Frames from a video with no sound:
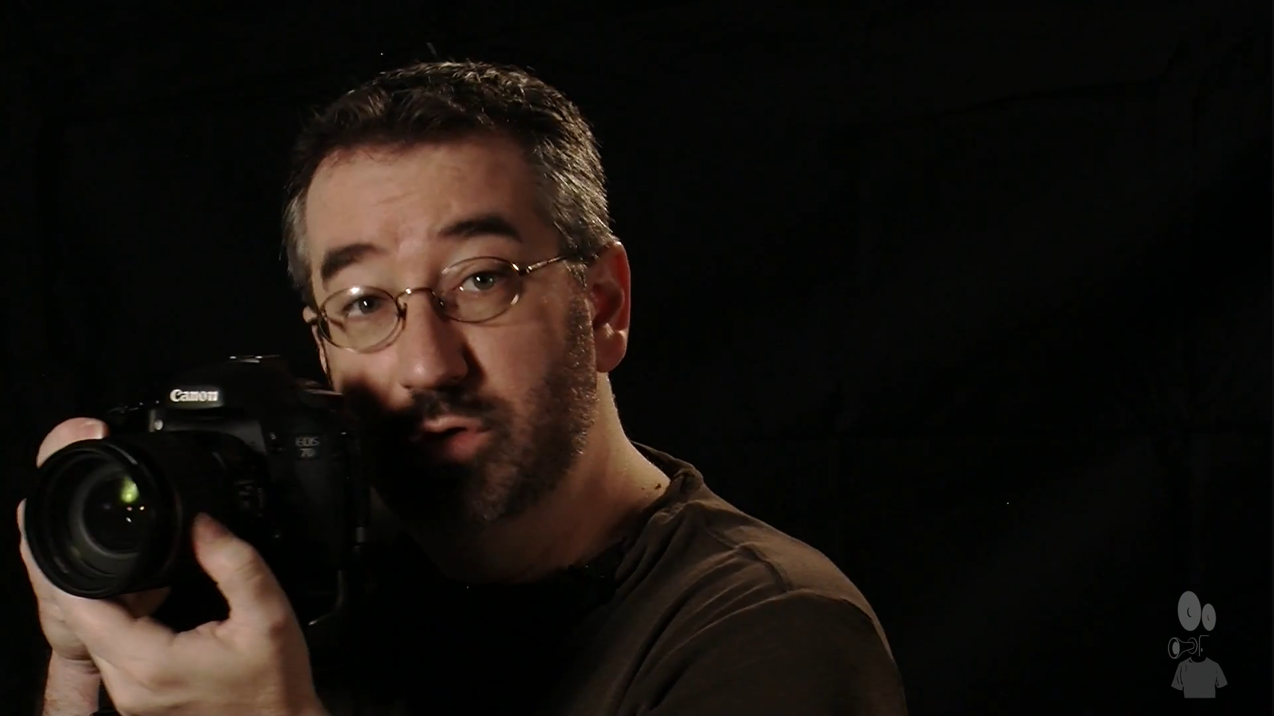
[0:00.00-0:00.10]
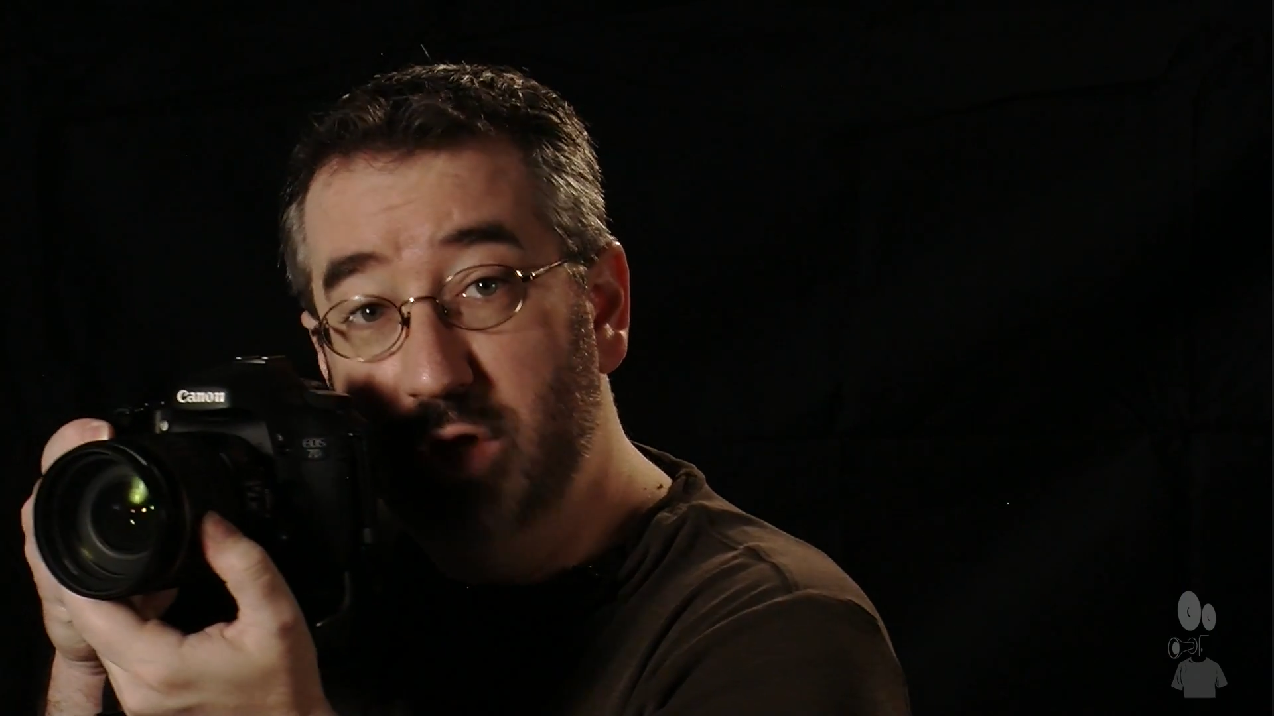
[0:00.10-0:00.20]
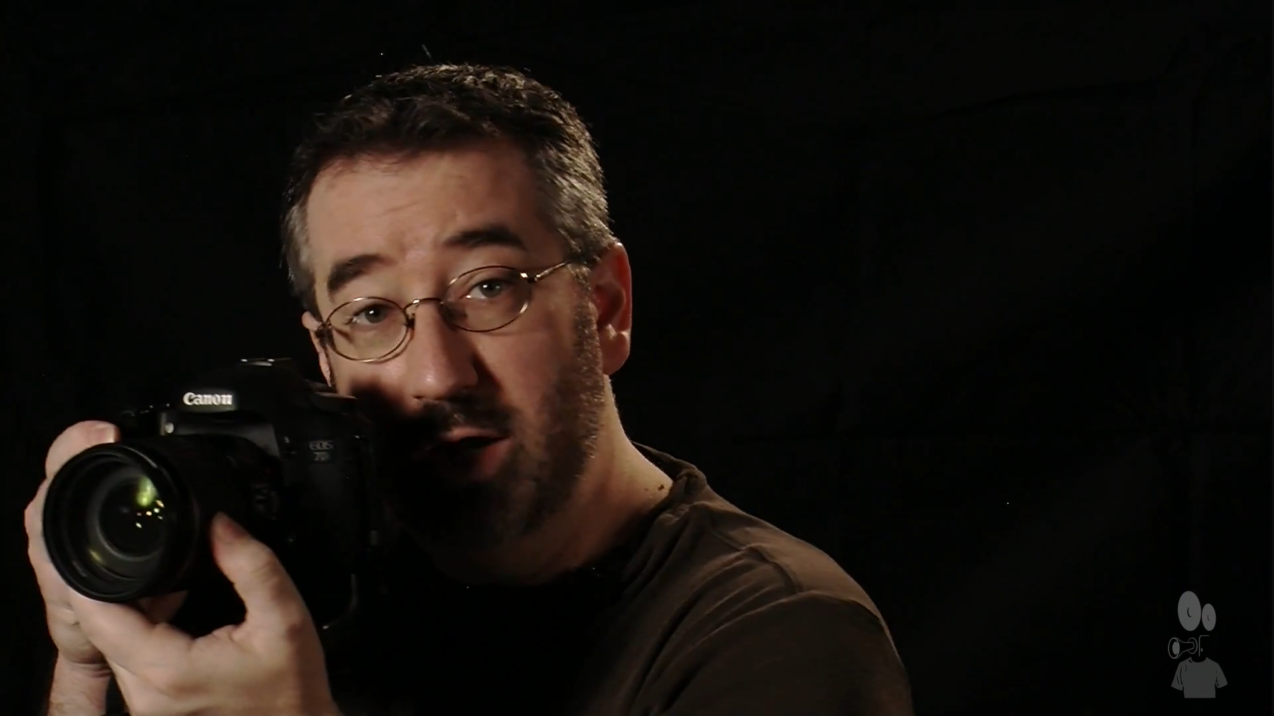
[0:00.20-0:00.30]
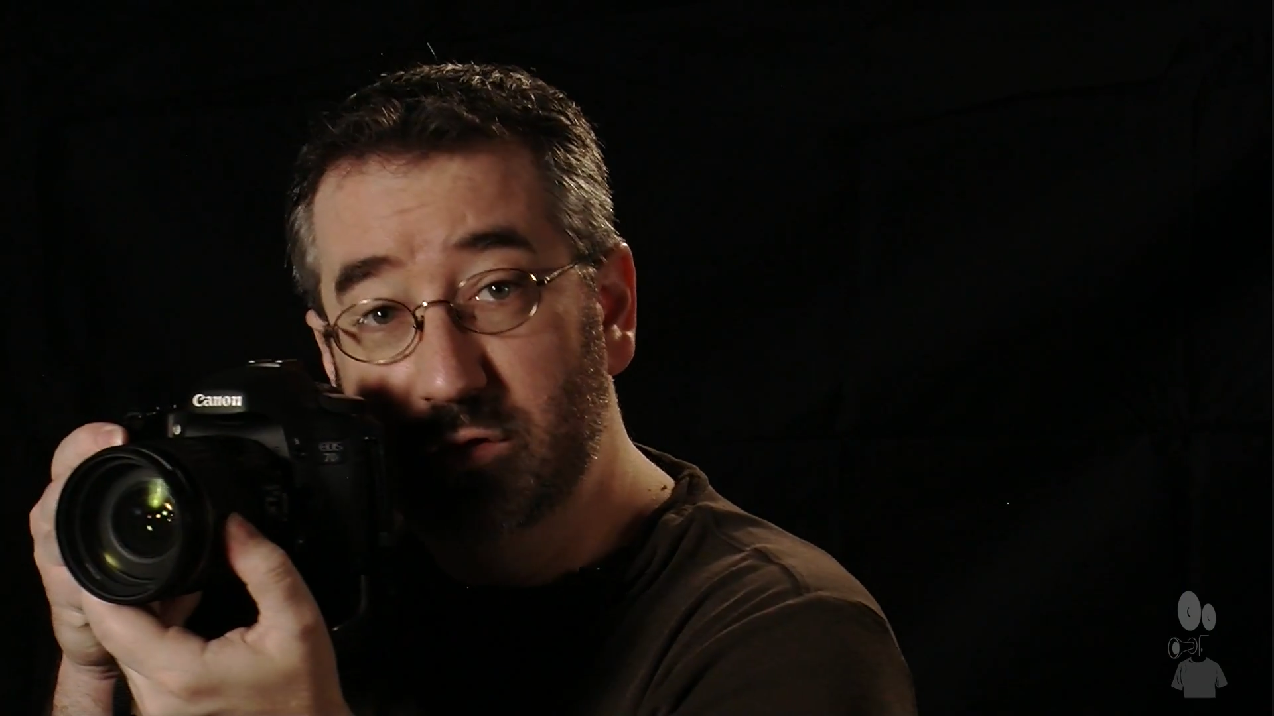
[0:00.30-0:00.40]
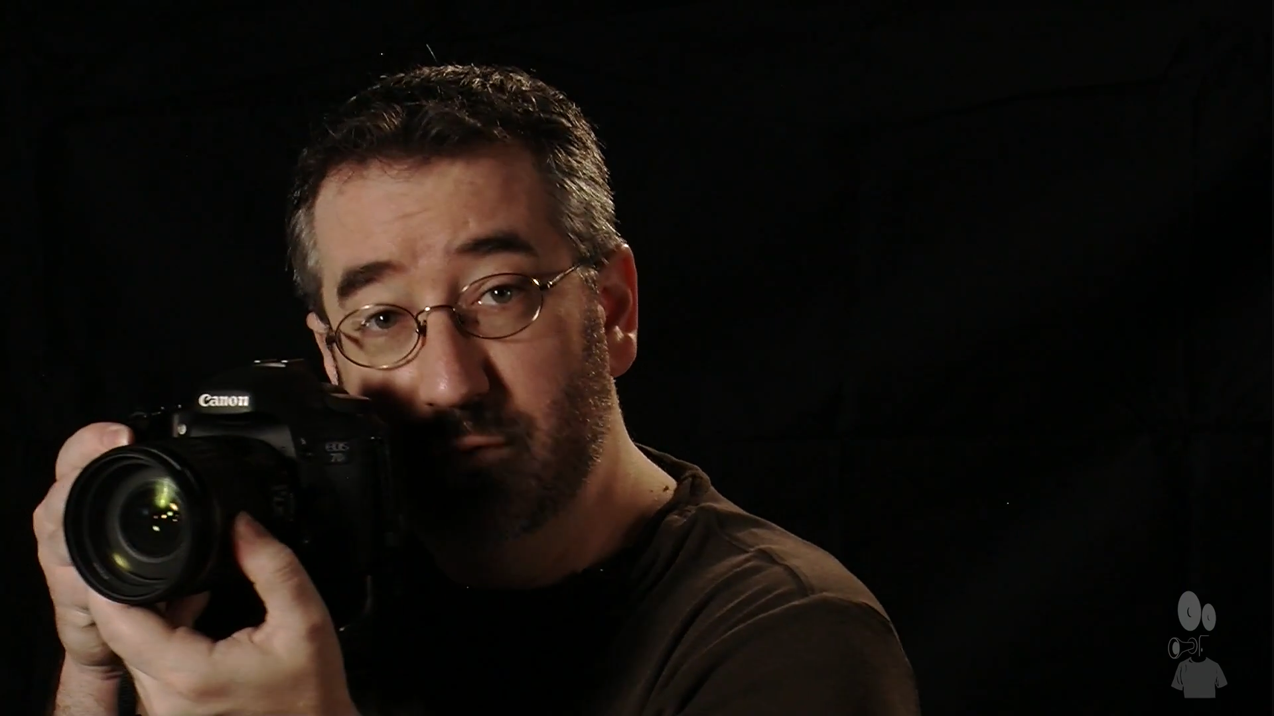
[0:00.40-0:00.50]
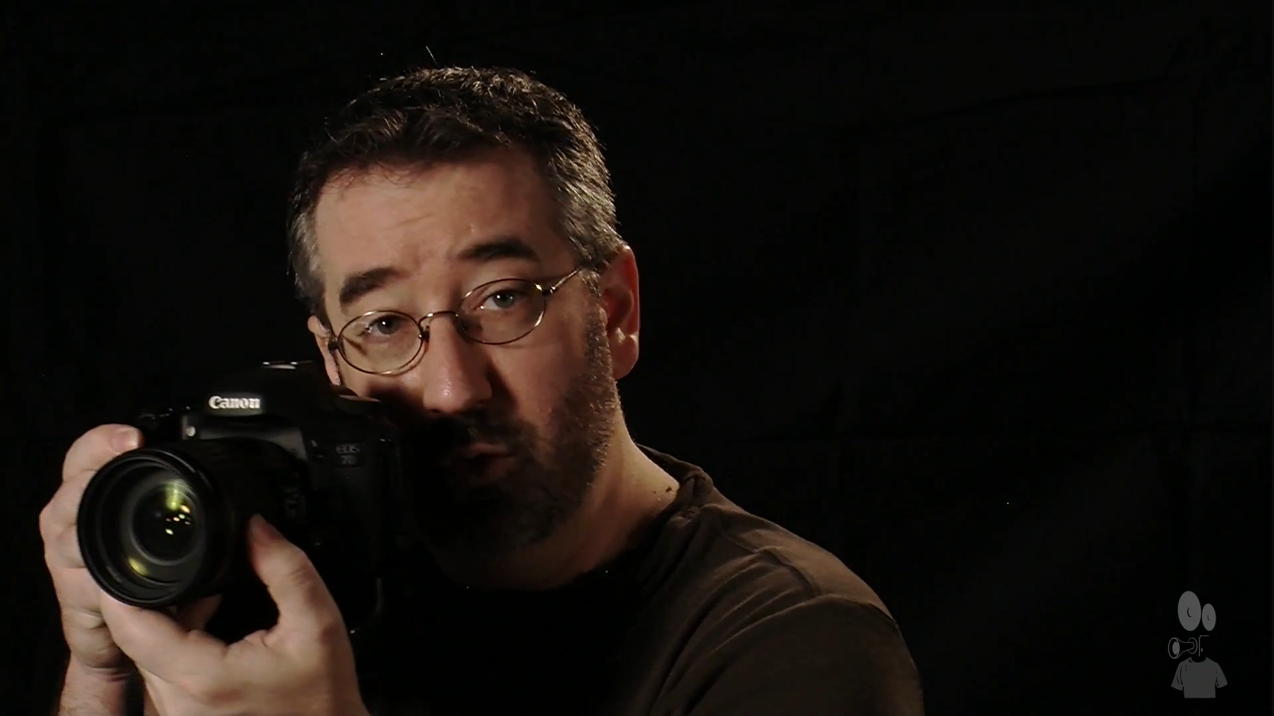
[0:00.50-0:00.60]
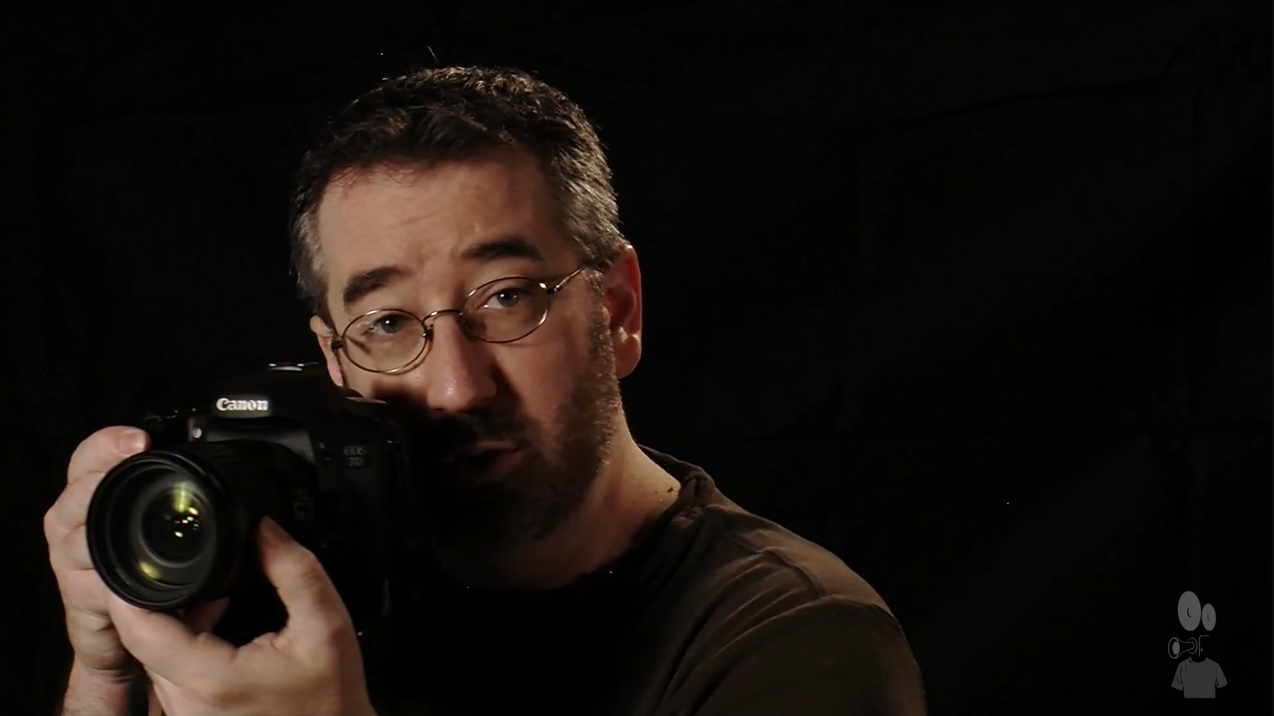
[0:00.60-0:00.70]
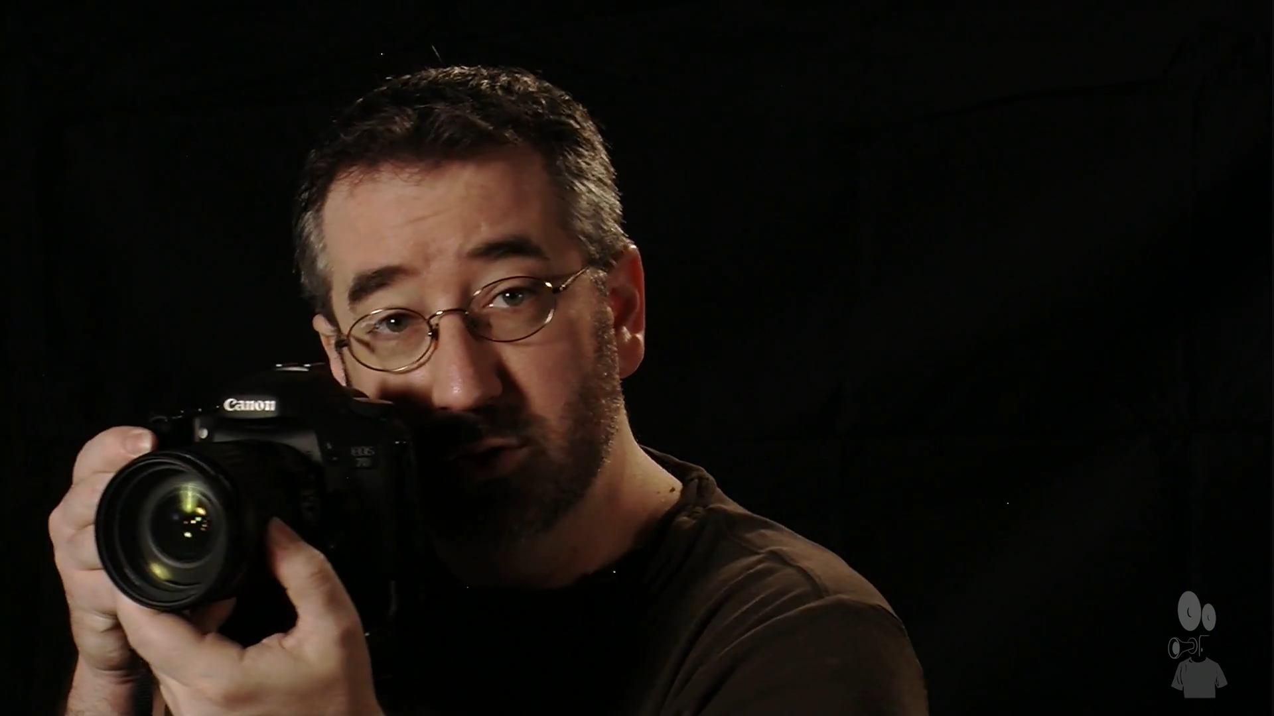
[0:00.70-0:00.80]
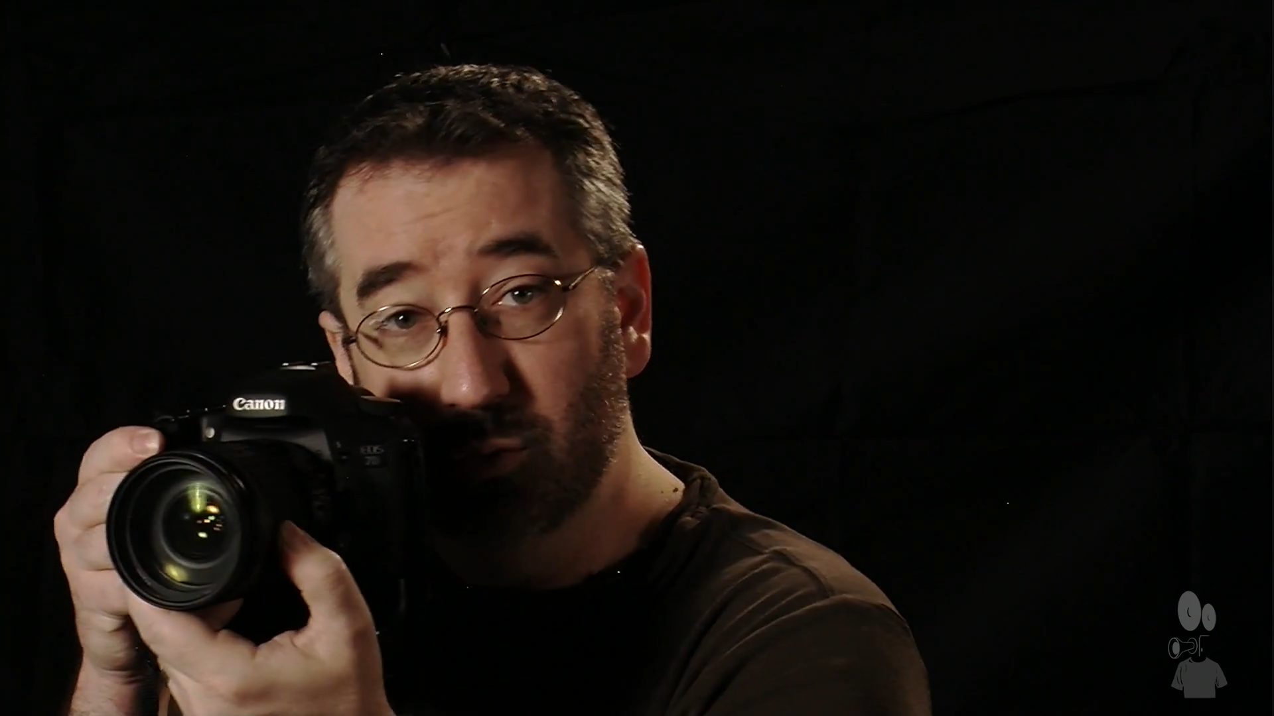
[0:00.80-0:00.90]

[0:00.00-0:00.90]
change focus